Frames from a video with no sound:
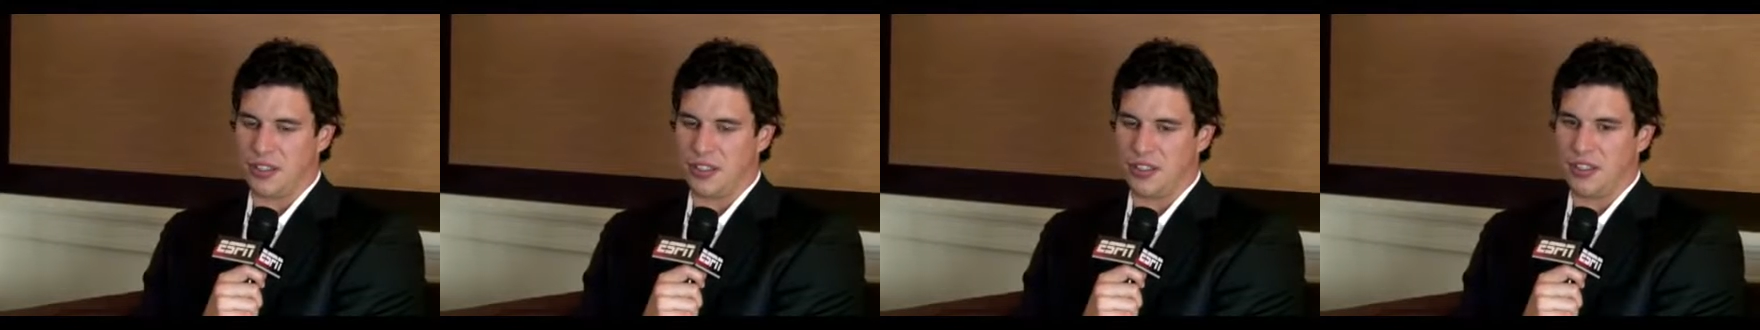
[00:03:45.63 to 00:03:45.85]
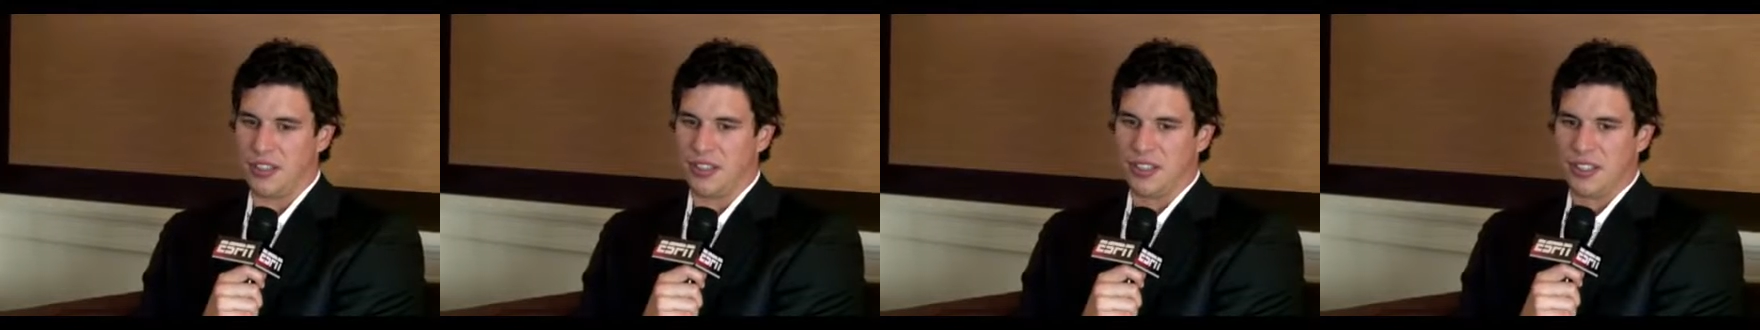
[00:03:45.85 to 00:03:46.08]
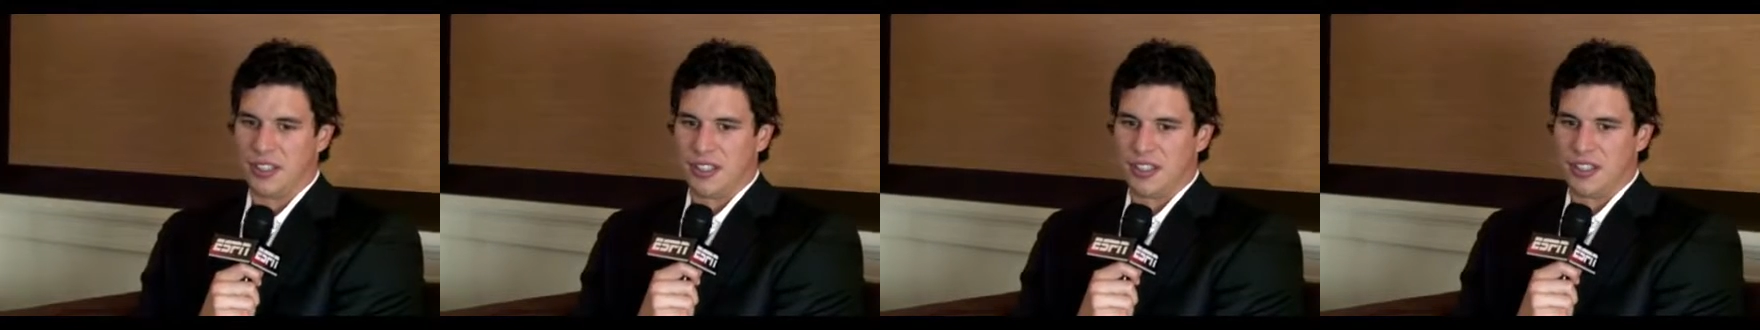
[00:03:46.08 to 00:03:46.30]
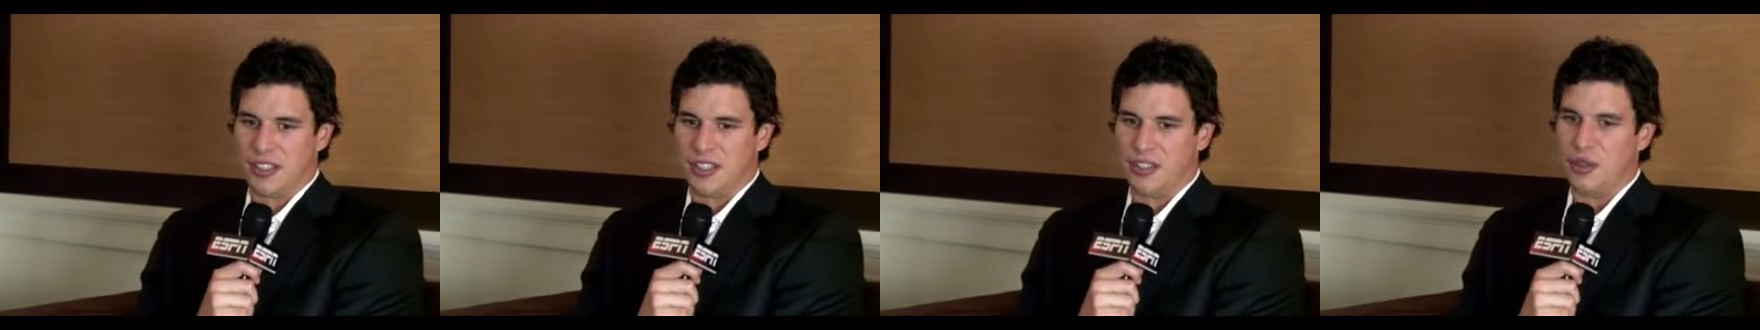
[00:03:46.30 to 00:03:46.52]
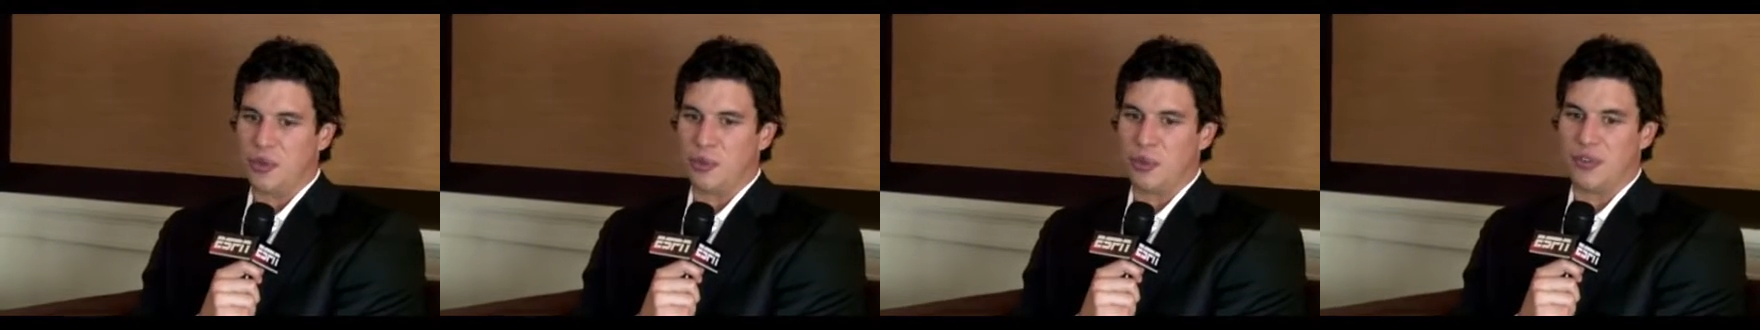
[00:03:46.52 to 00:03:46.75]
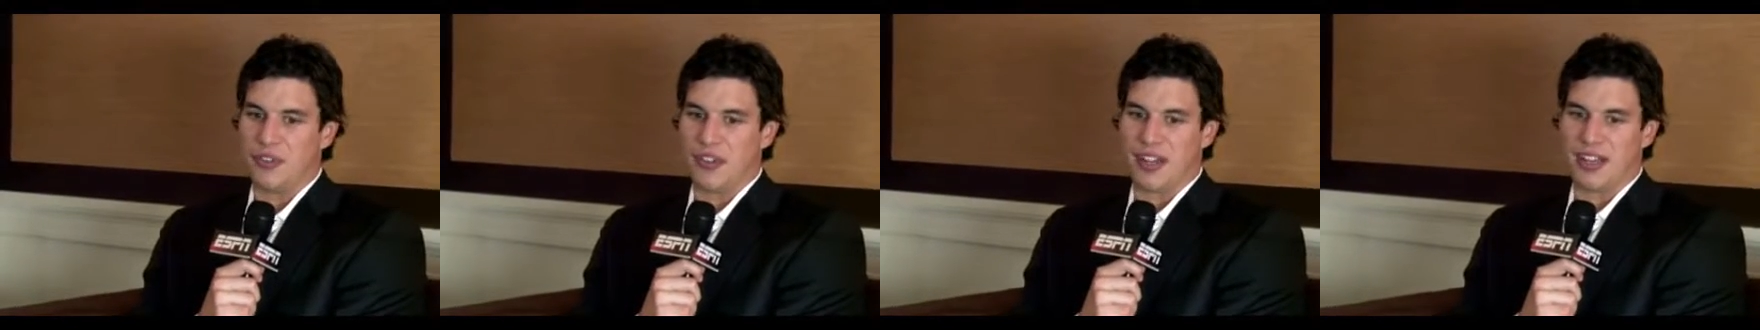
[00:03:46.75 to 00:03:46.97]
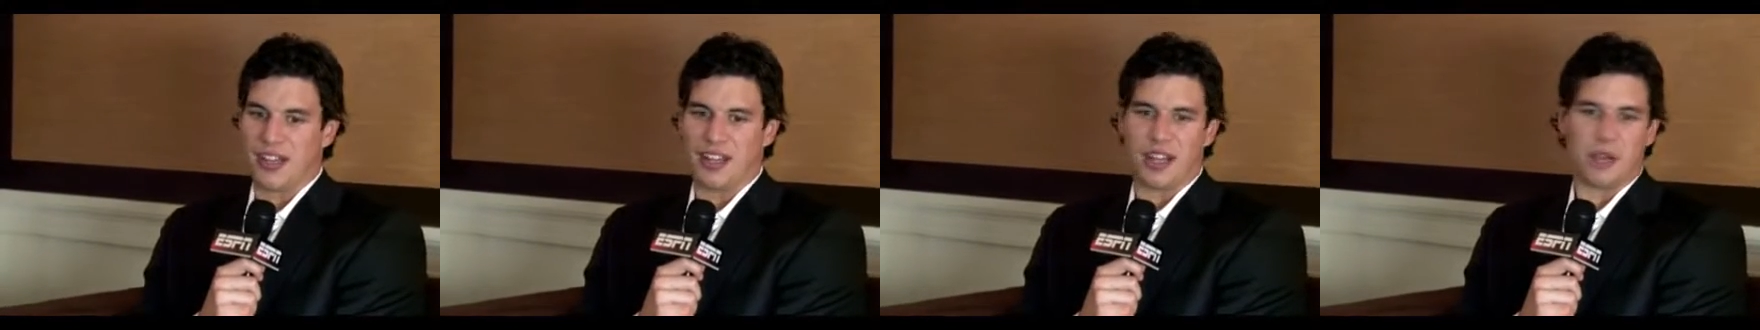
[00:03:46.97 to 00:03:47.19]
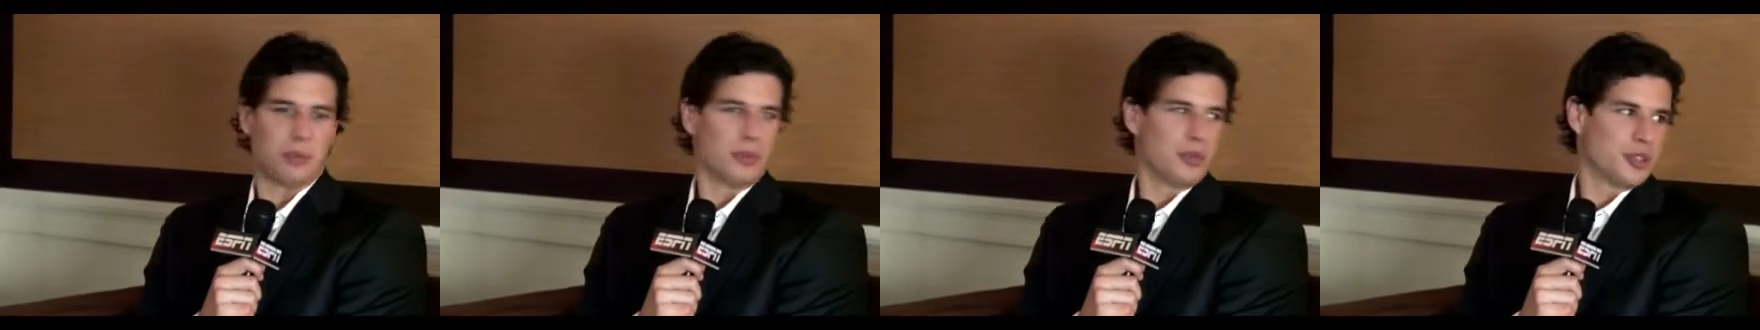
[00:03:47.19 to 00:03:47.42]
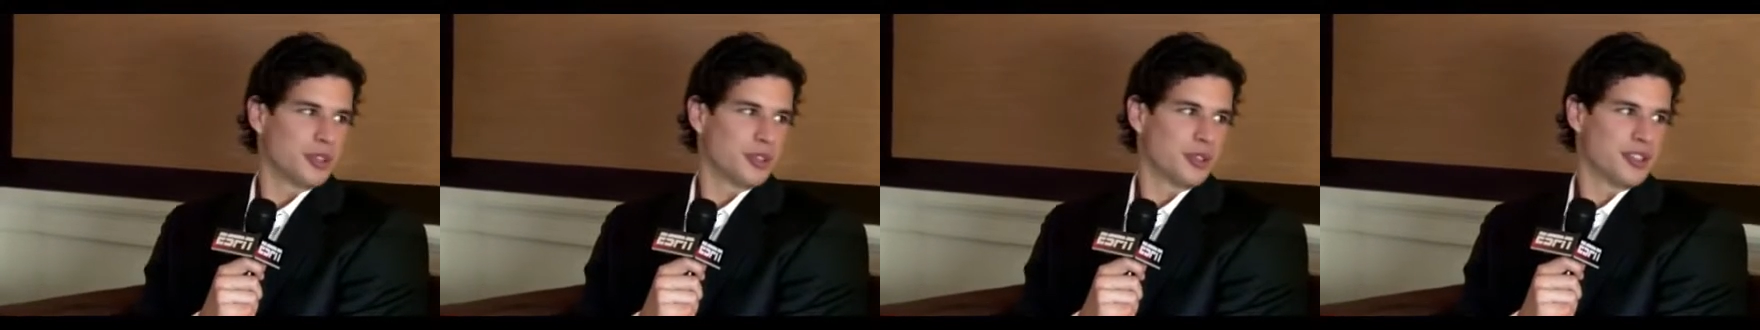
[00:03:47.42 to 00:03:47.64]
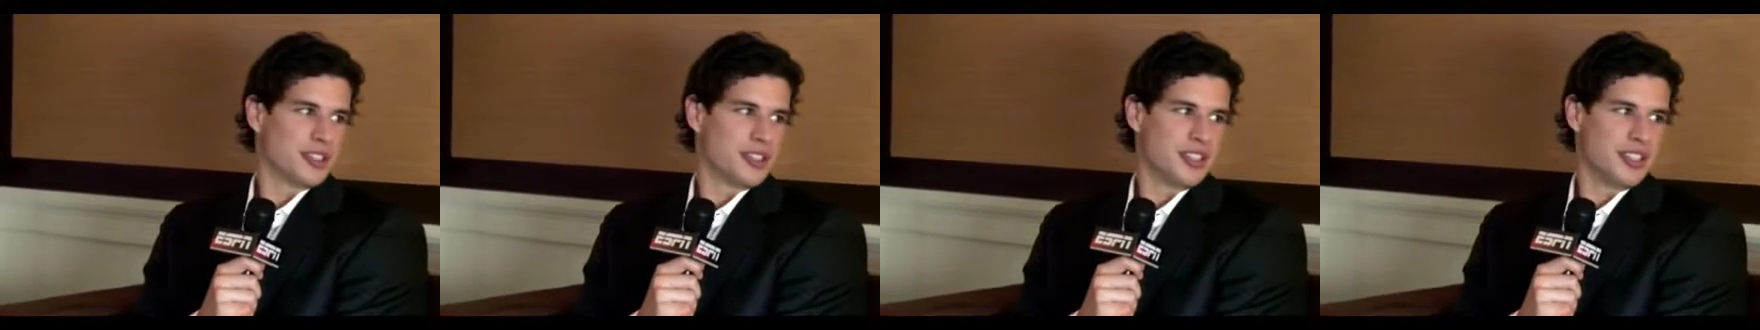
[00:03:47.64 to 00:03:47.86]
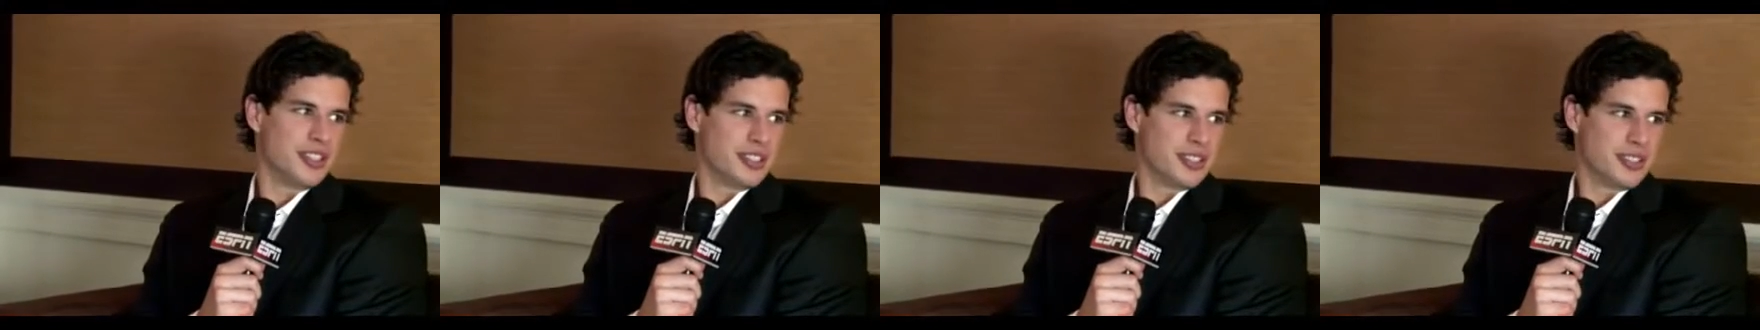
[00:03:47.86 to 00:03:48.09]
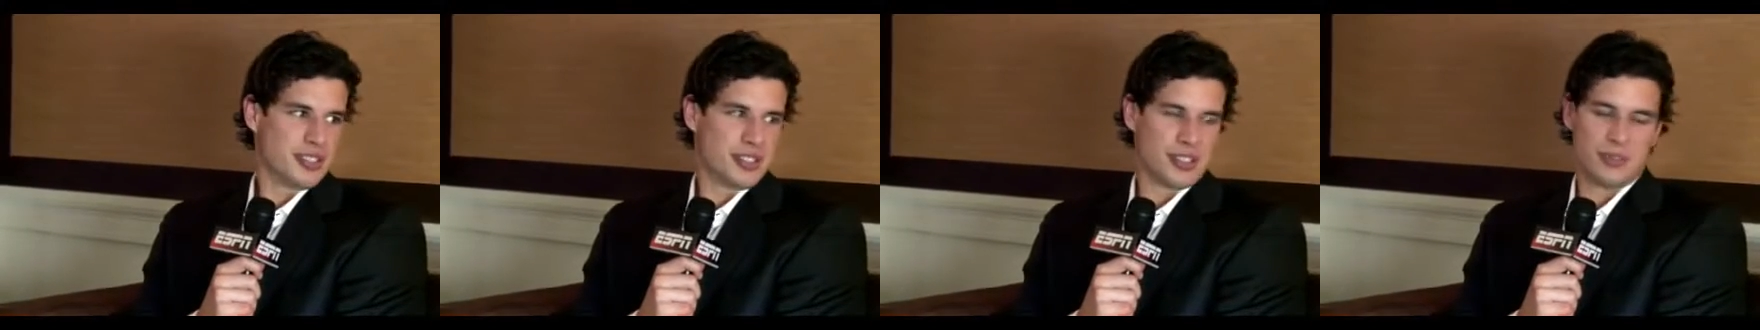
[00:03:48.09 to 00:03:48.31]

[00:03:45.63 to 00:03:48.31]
And, we've had a couple of short seasons,